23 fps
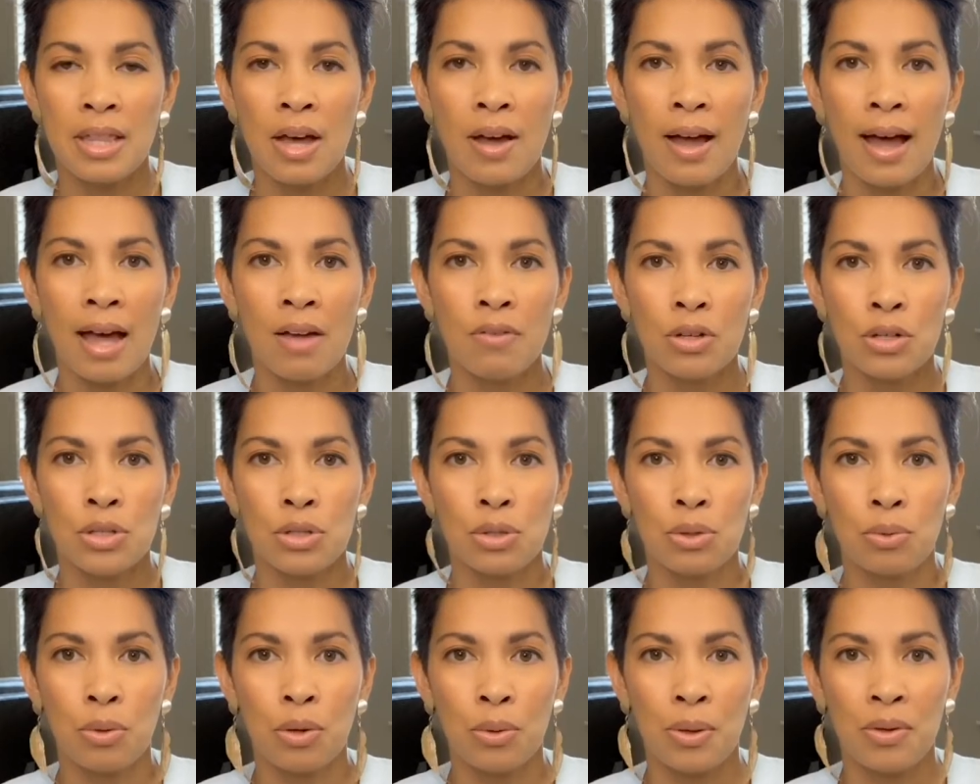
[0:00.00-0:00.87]
having
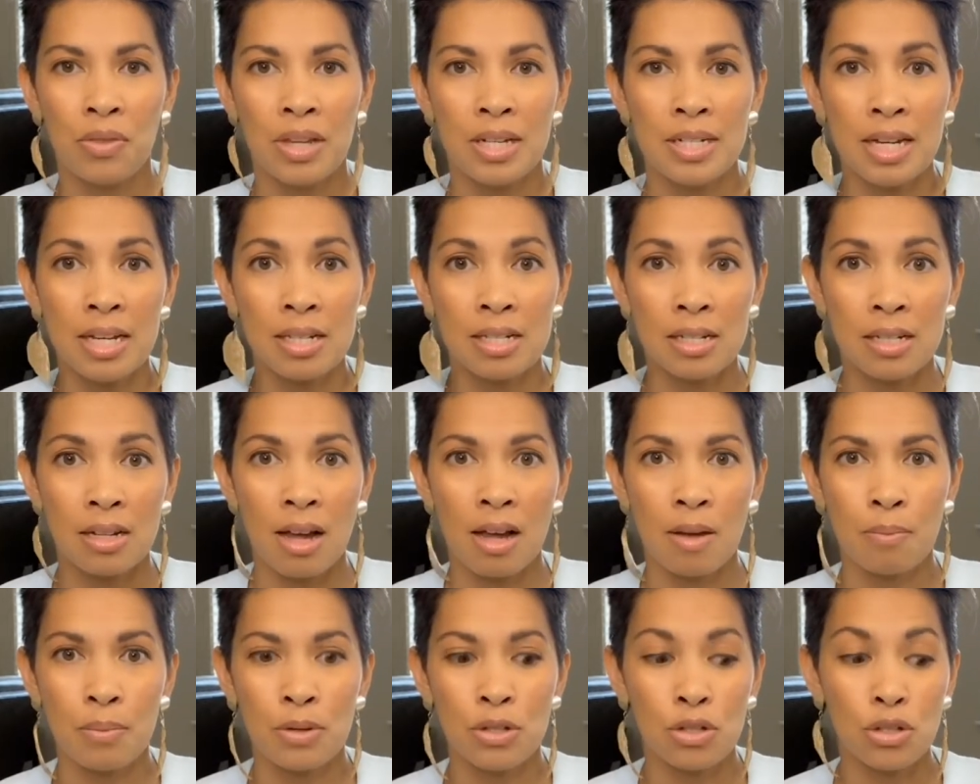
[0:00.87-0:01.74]
to work with a
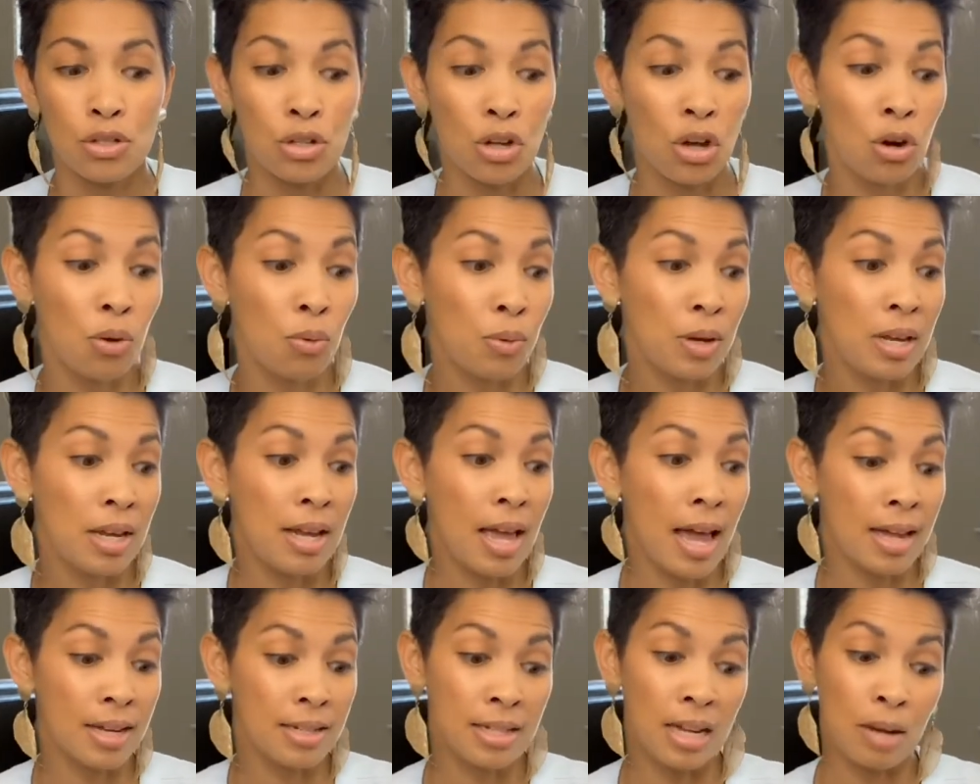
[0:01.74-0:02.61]
desktop. And so we
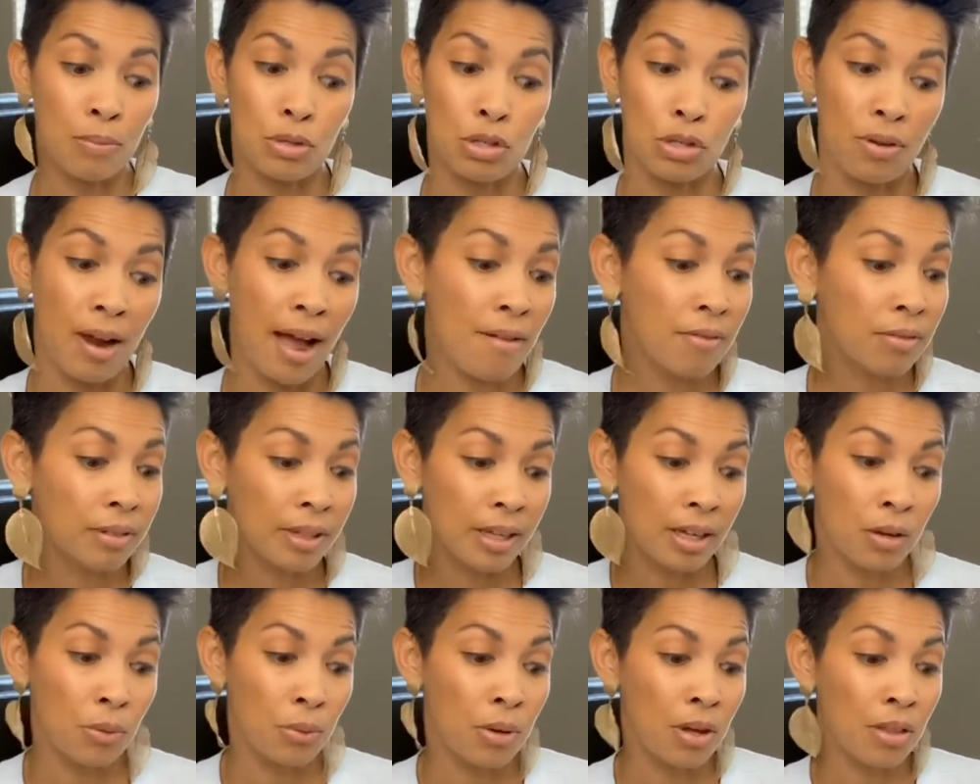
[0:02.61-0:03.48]
end up
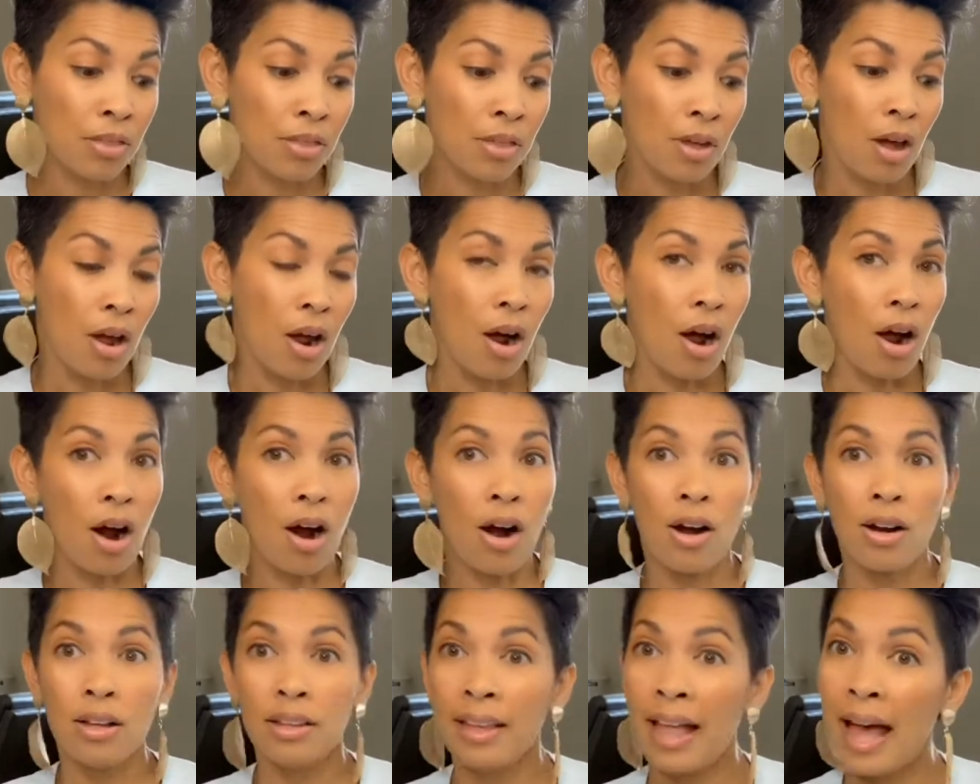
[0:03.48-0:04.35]
traveling with
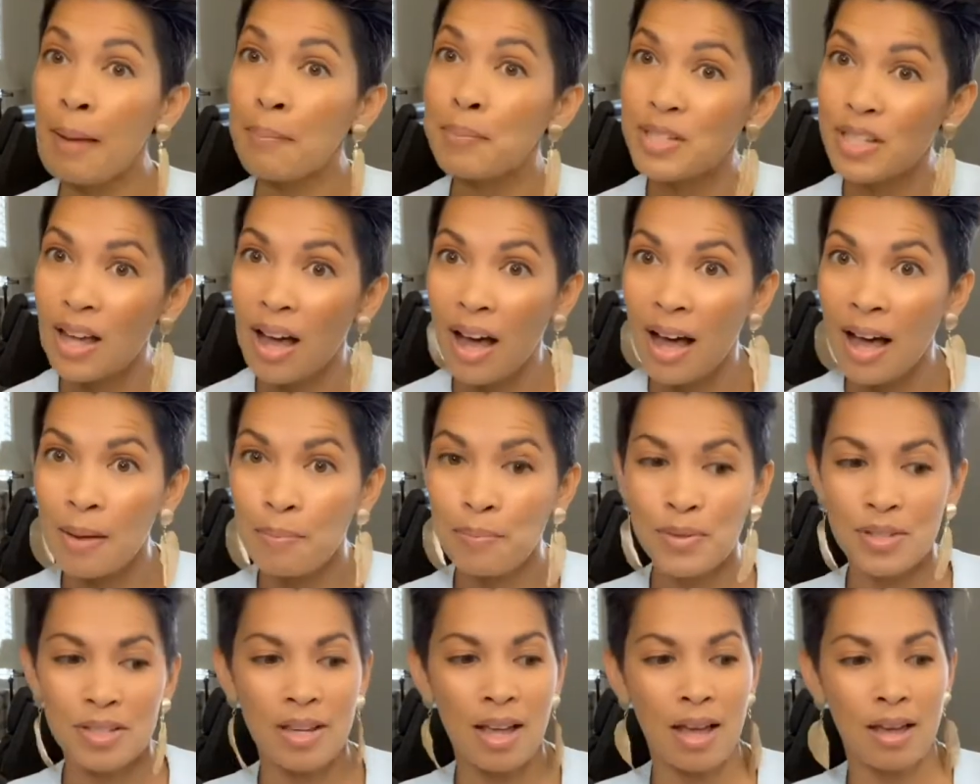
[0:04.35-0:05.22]
our
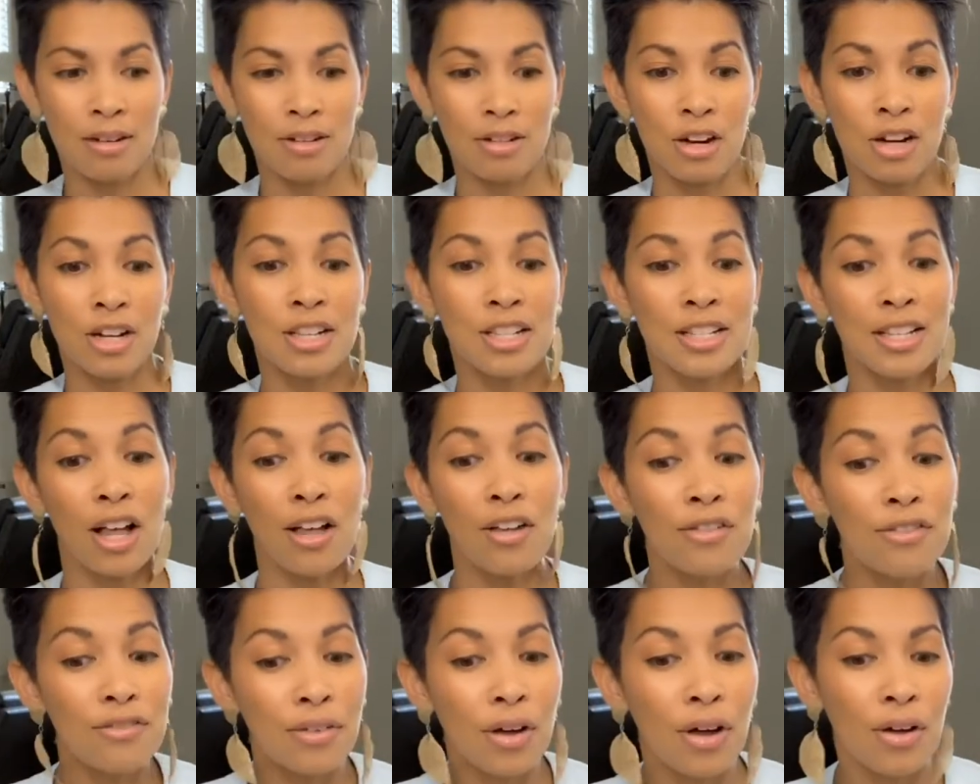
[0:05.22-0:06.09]
laptops and our cell
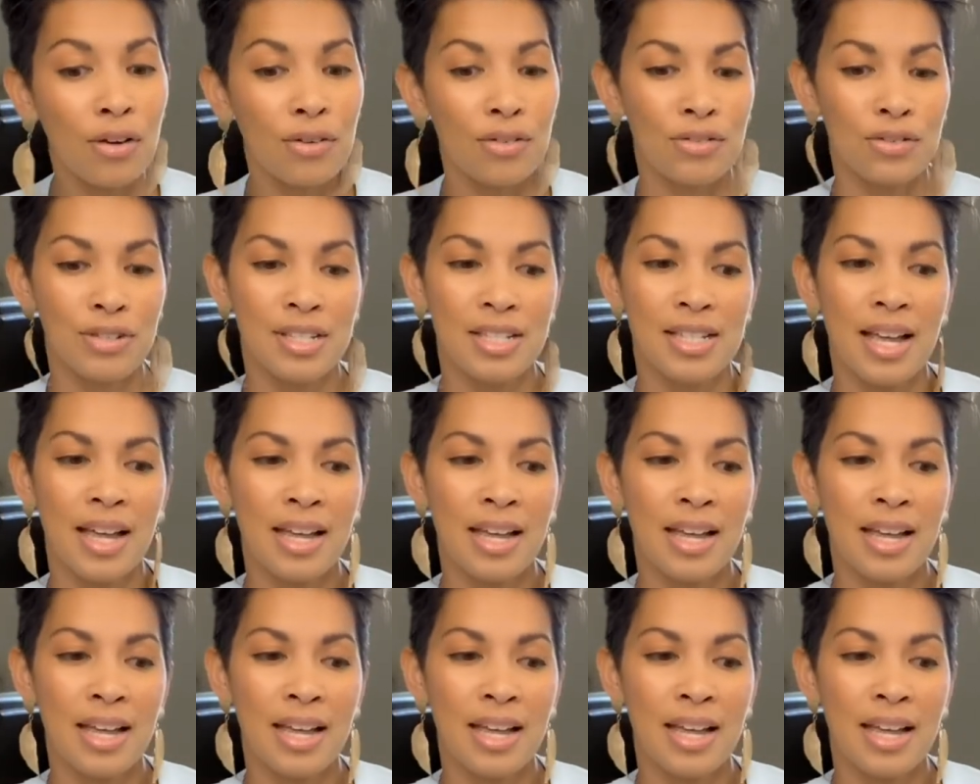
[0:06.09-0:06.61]
phones.